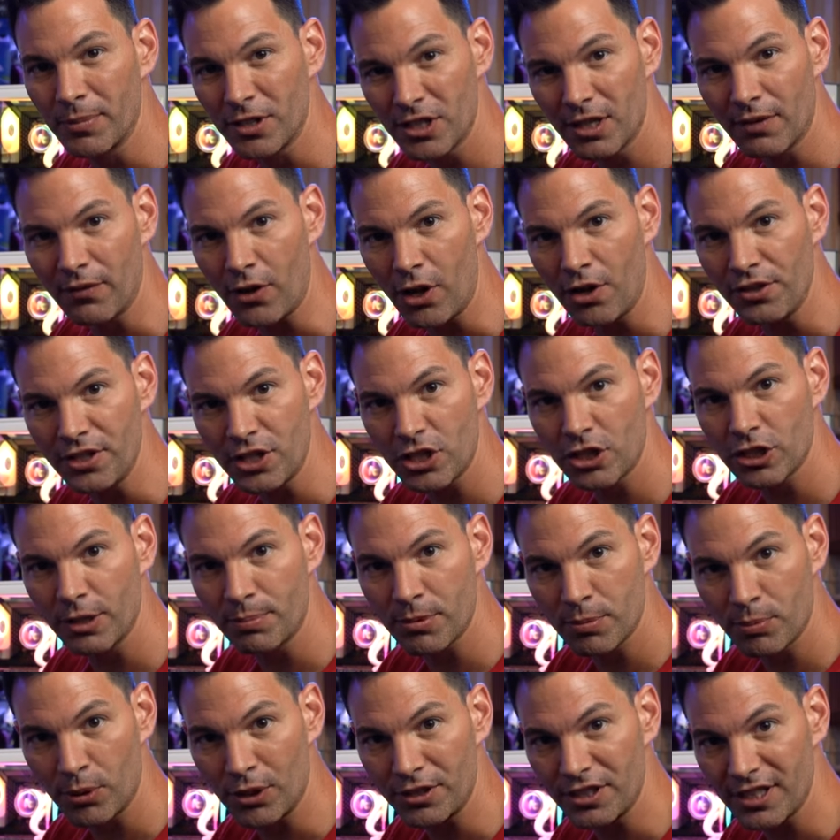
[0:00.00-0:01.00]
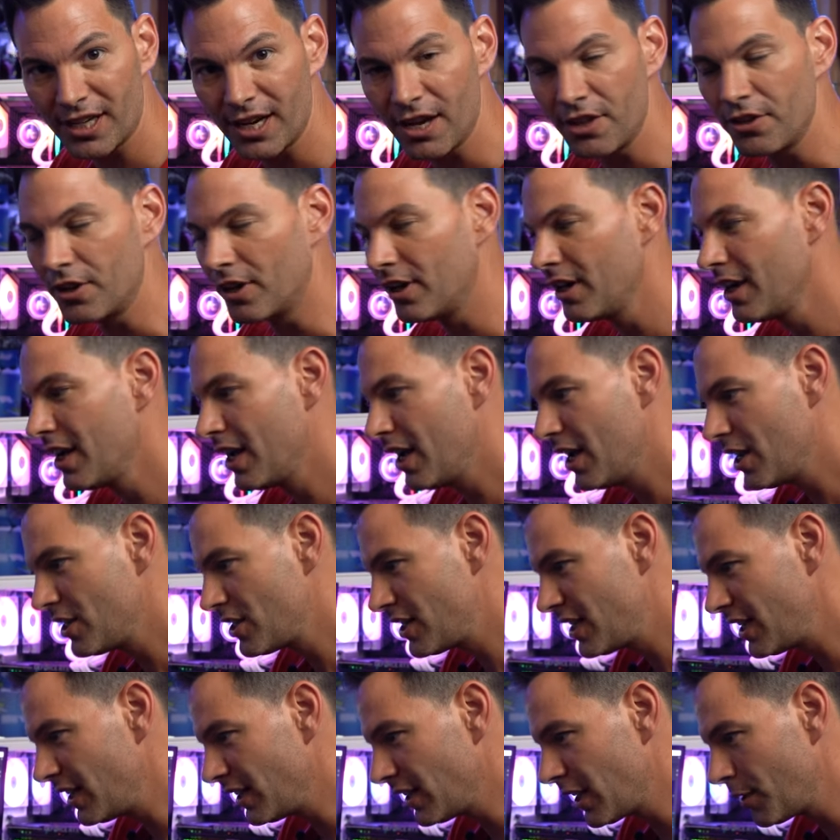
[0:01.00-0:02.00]
Instead of all these clips put it together,
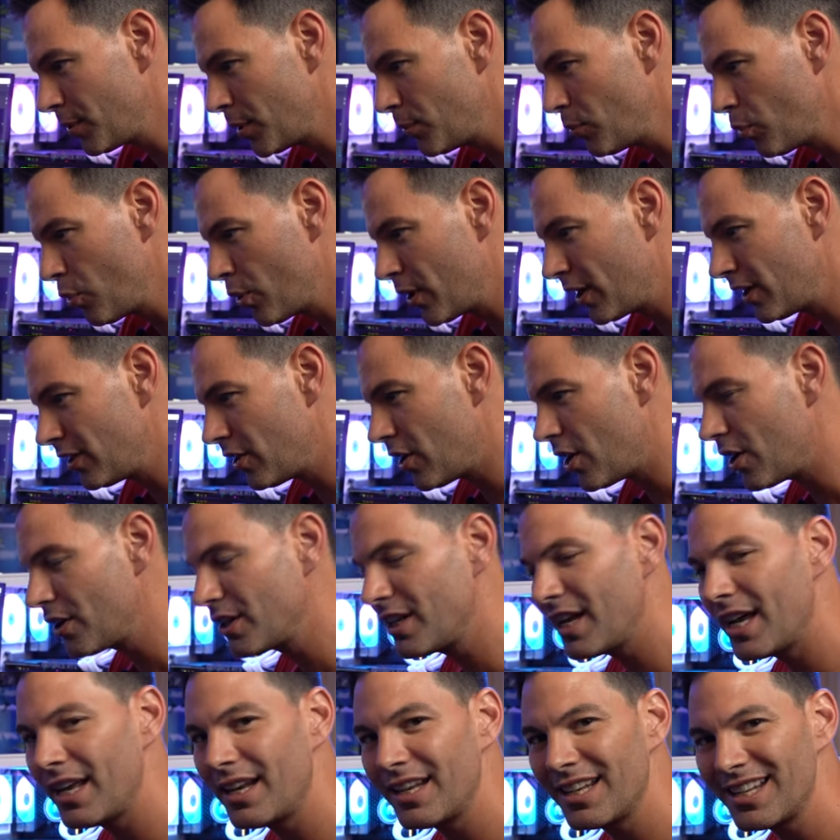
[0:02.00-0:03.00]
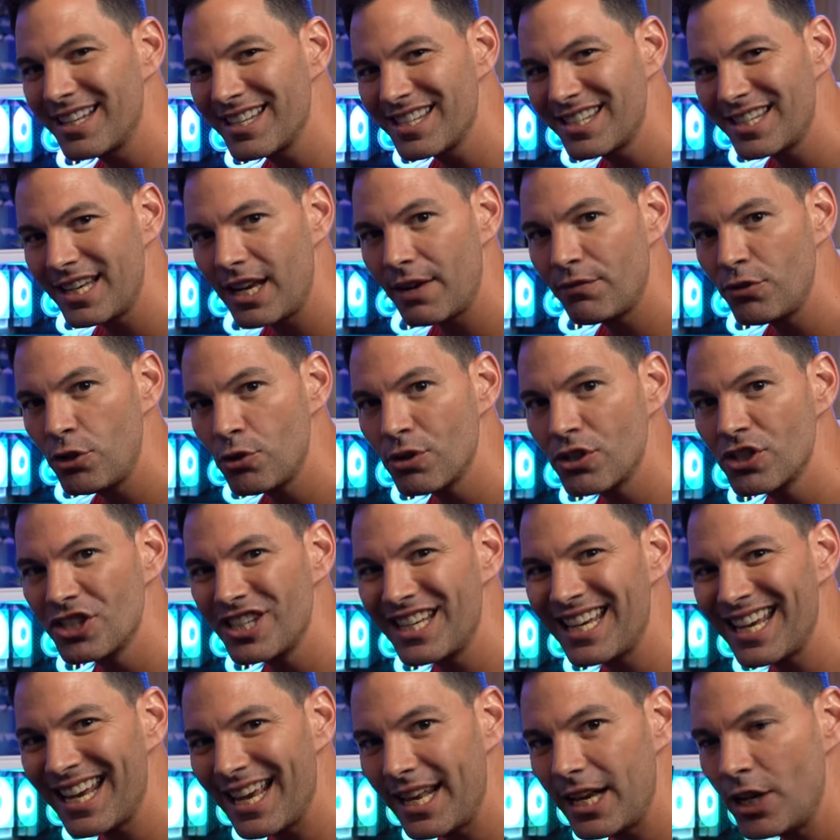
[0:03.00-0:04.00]
see a little bit more elongated to see if you can
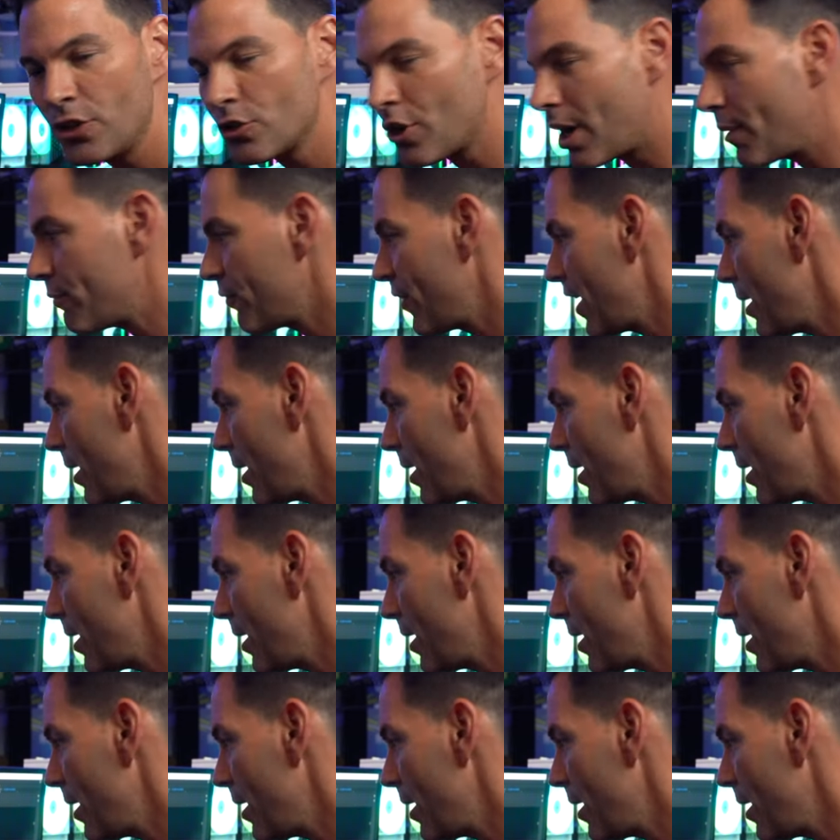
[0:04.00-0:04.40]
see any drop